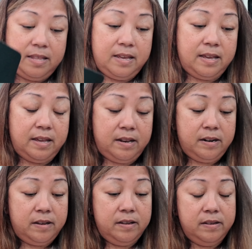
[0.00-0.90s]

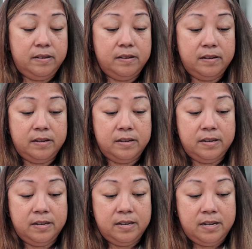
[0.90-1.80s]
then
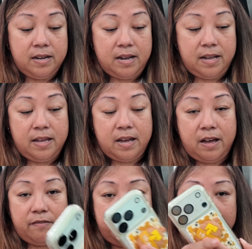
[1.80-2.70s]
I
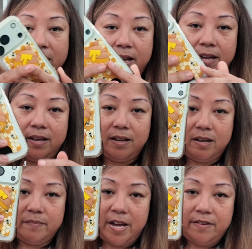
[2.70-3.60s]
have my
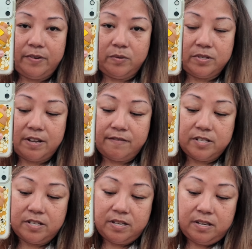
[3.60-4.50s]
iPhone
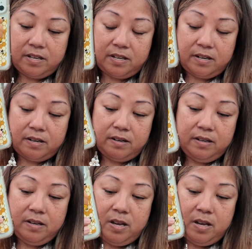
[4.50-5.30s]
17